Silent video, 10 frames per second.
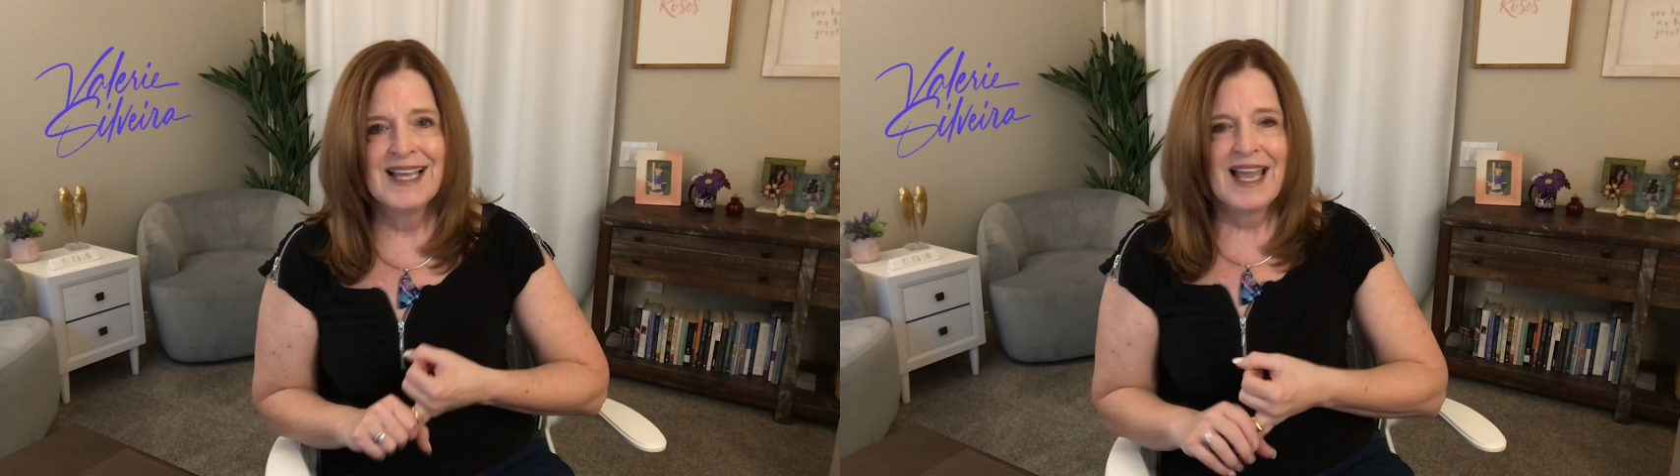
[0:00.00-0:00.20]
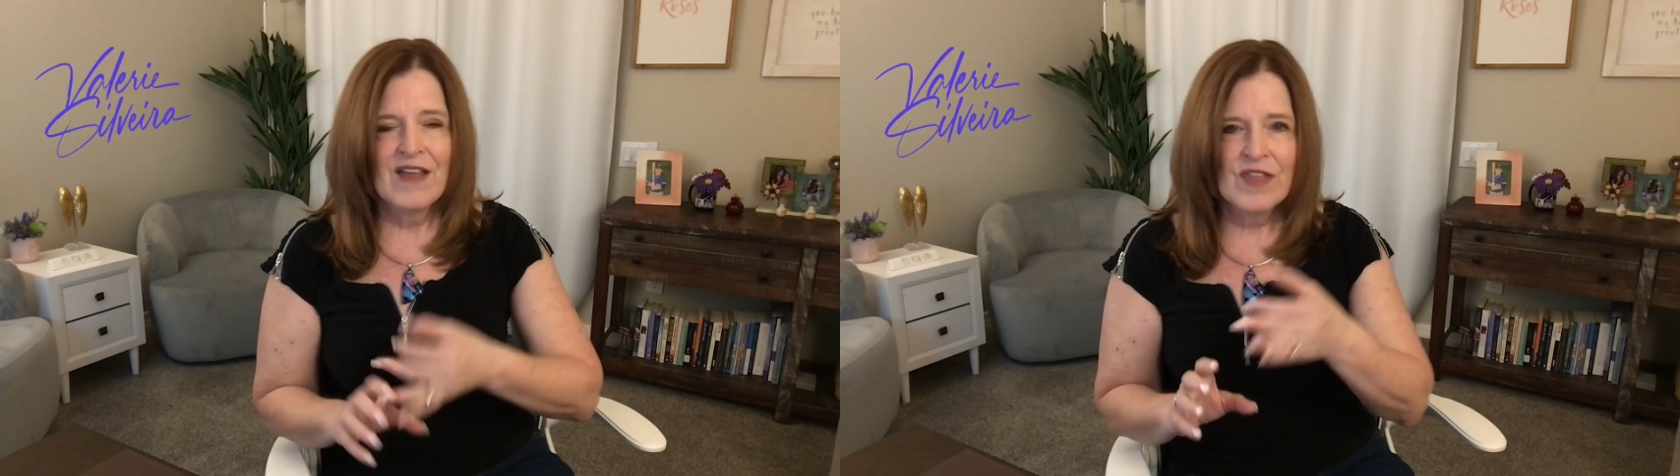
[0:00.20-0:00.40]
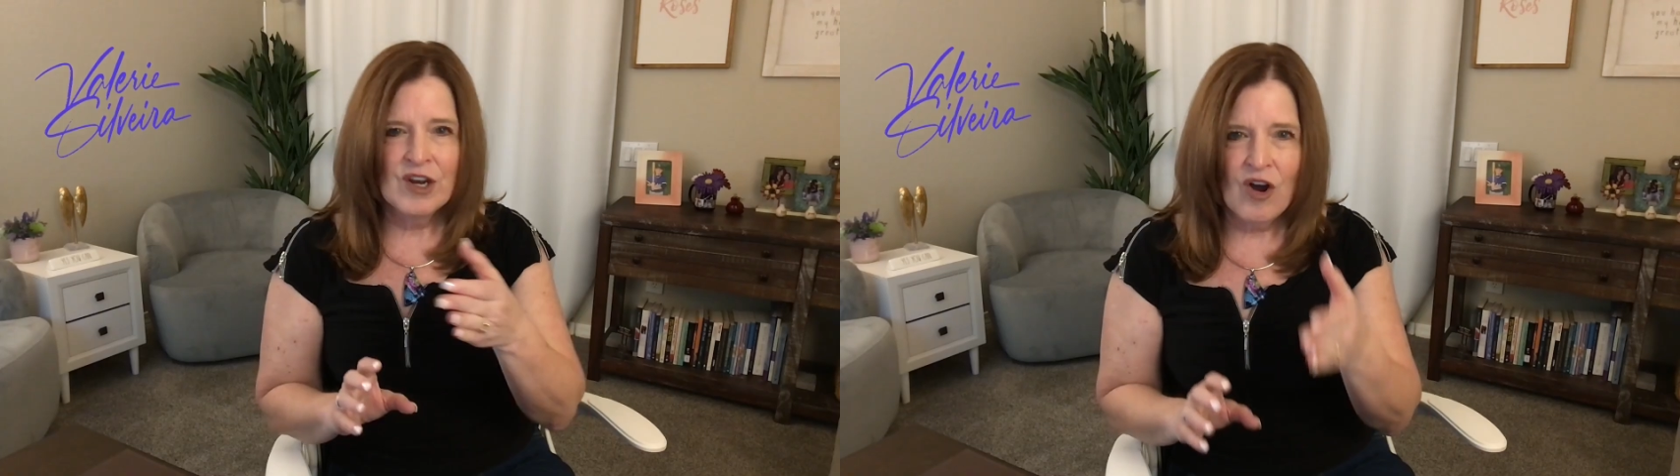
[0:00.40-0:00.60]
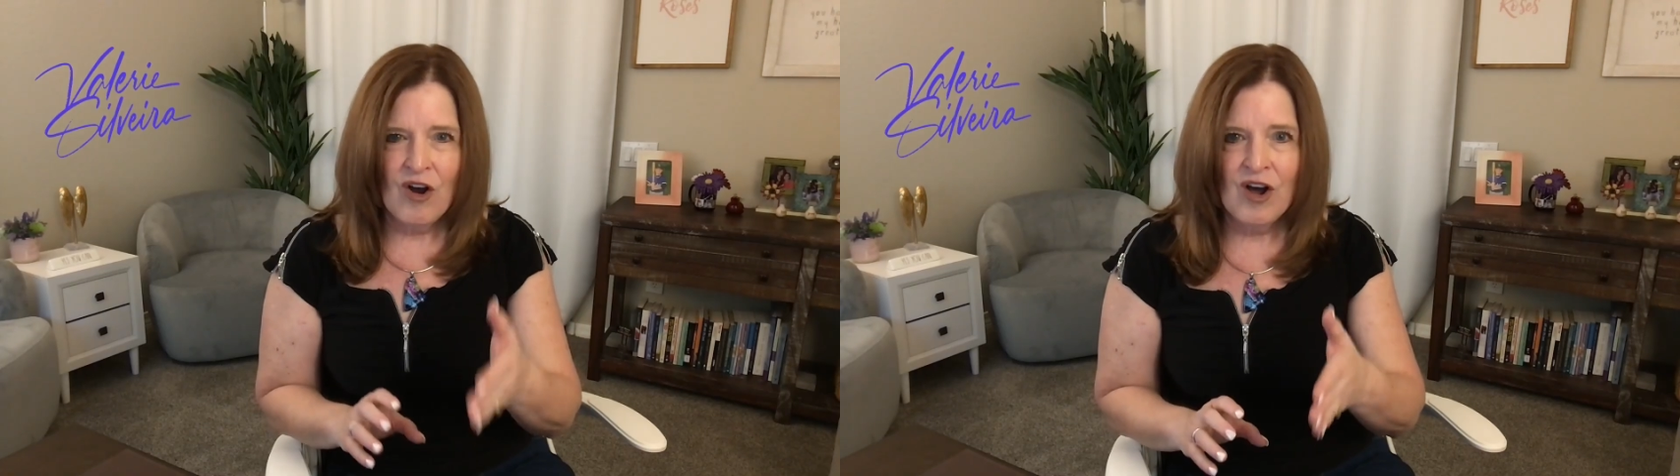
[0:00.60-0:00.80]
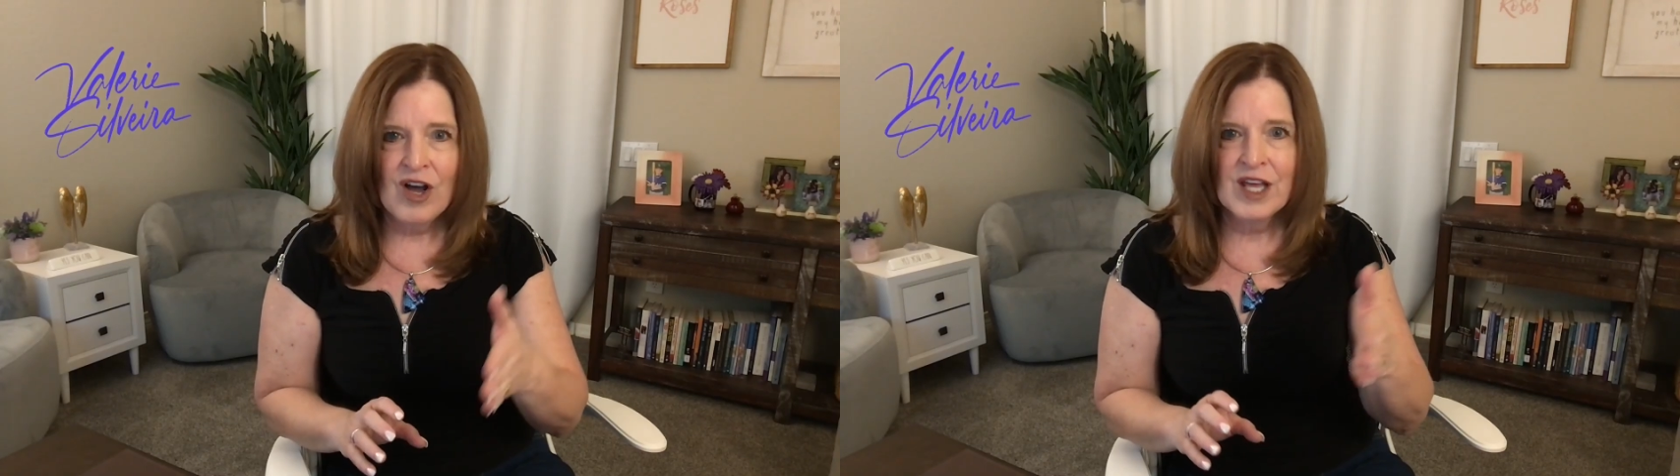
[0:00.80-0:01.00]
and then
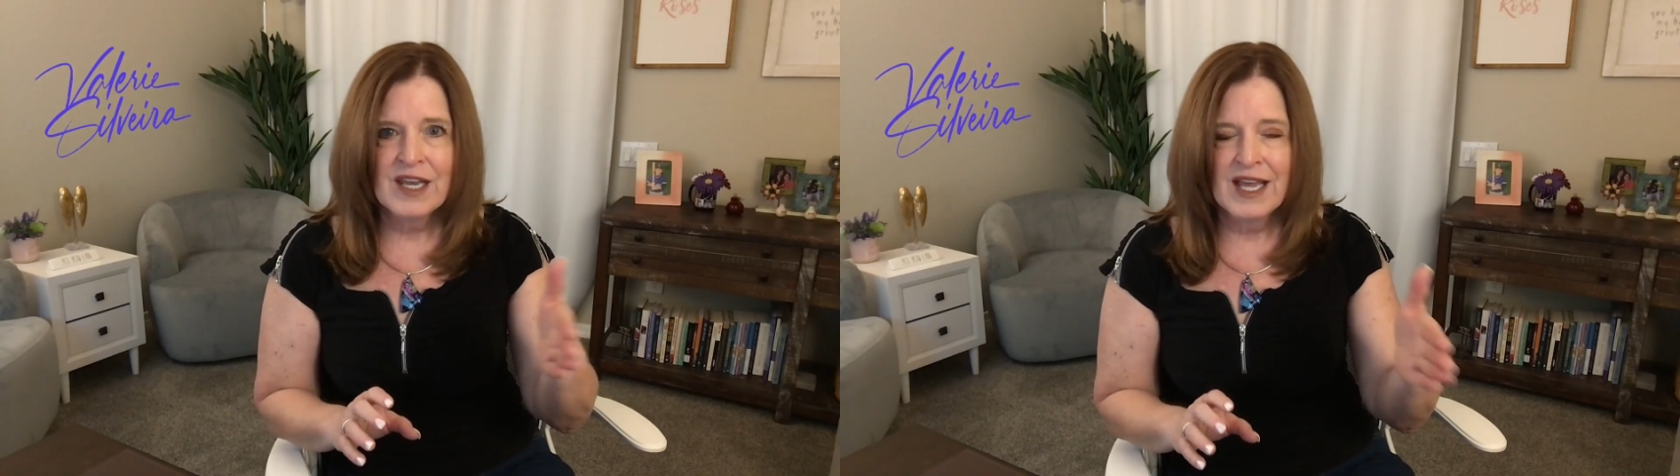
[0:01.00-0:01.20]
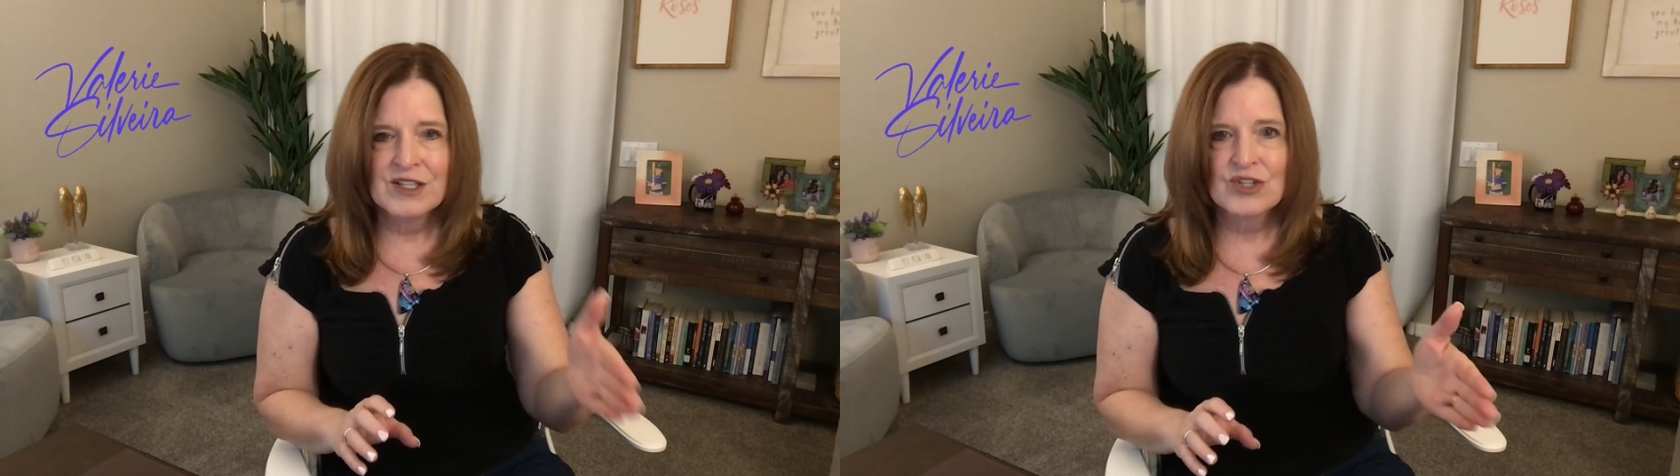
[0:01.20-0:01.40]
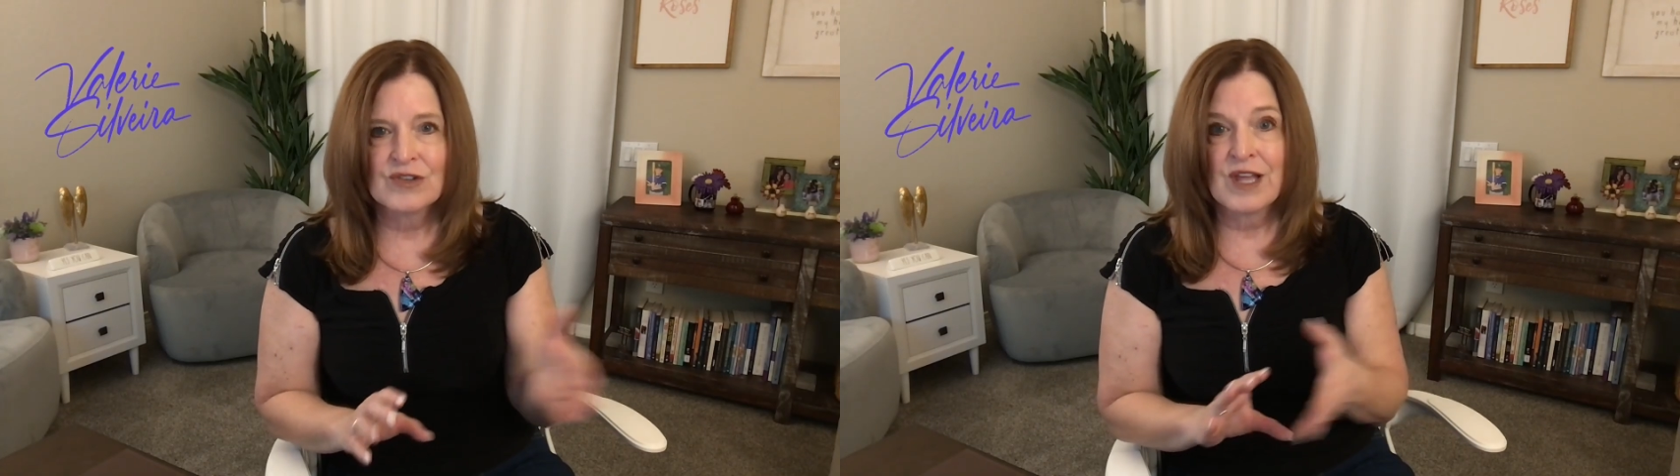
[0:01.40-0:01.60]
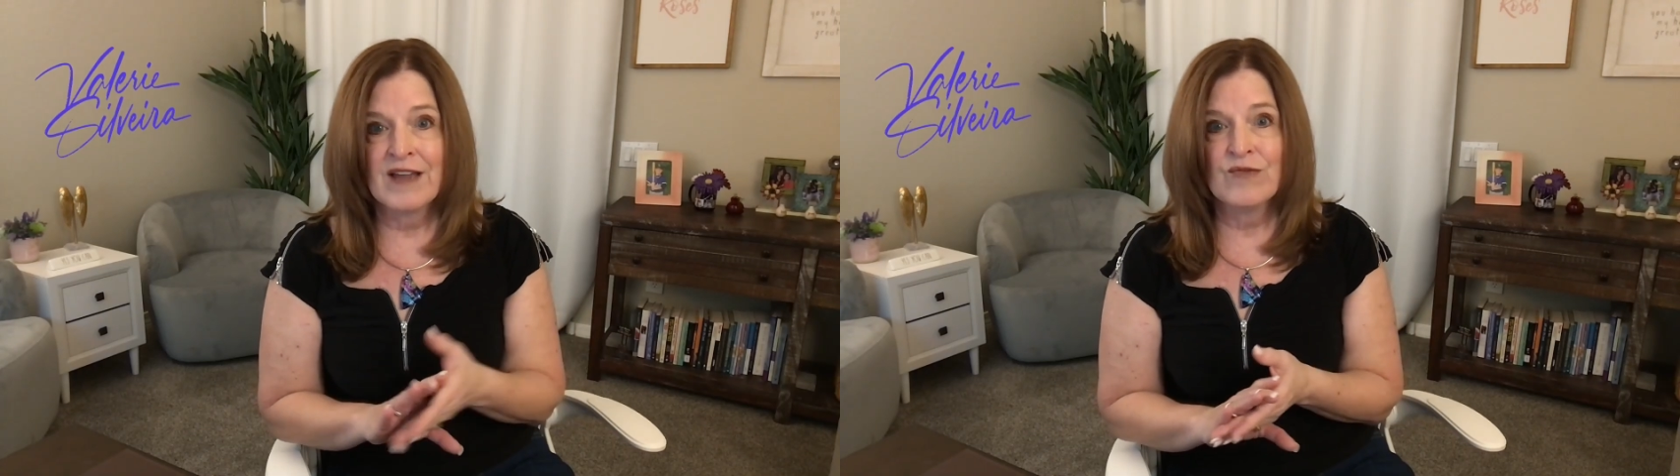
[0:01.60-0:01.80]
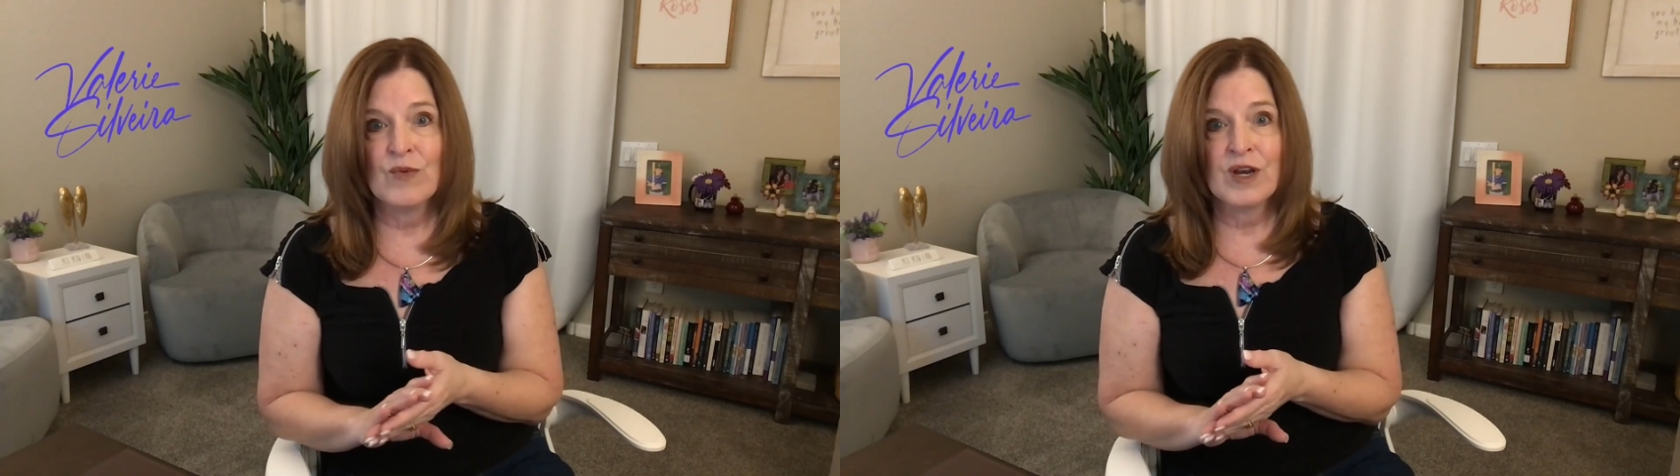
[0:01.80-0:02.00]
on as your
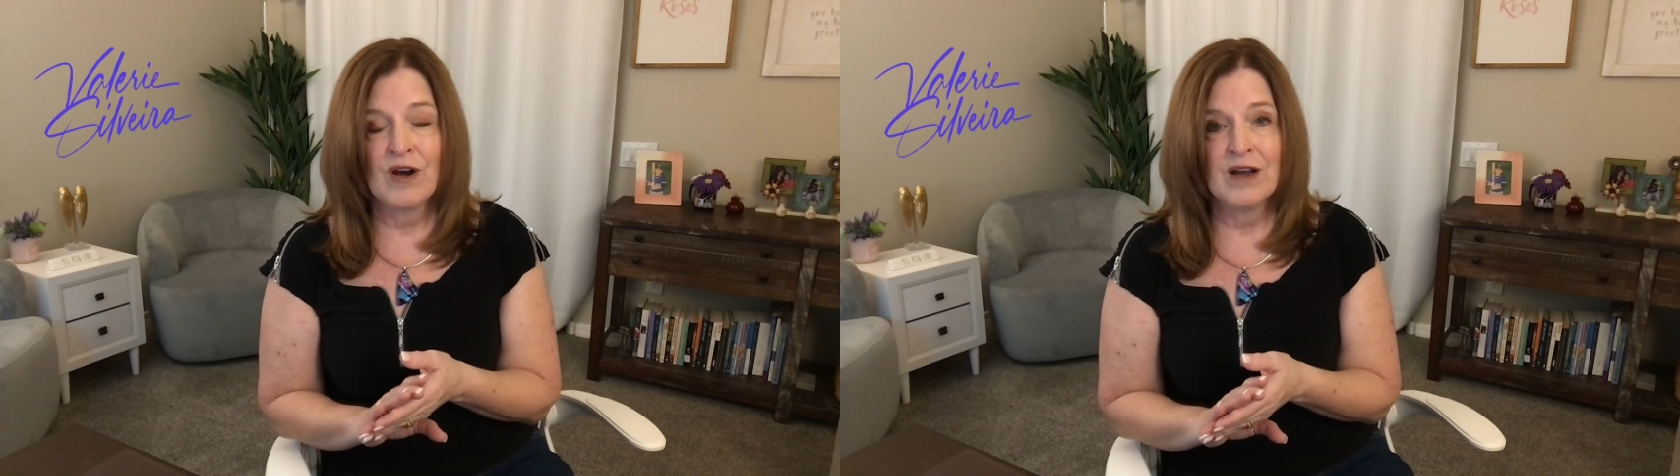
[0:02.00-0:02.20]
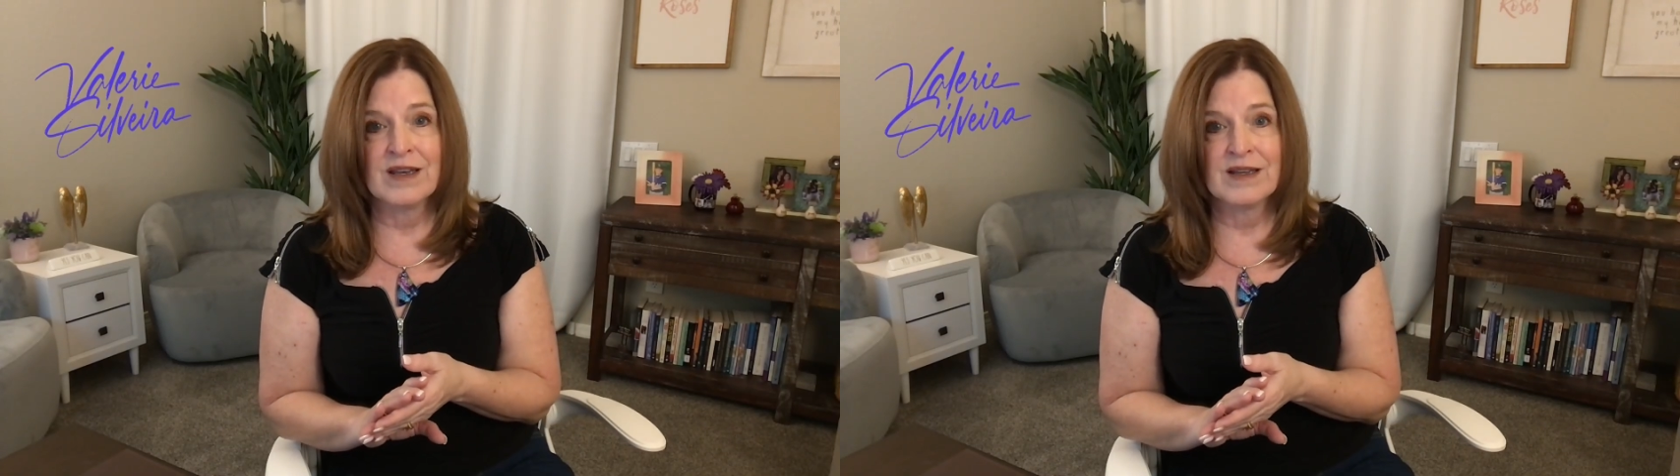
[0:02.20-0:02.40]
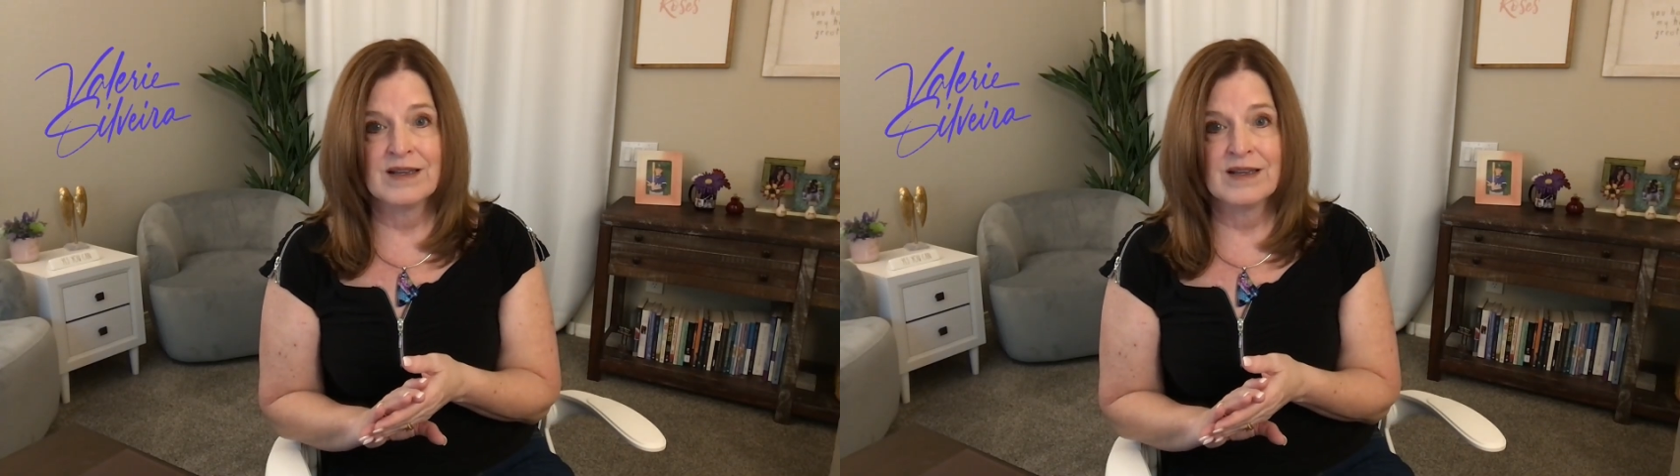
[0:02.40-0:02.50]
life went on,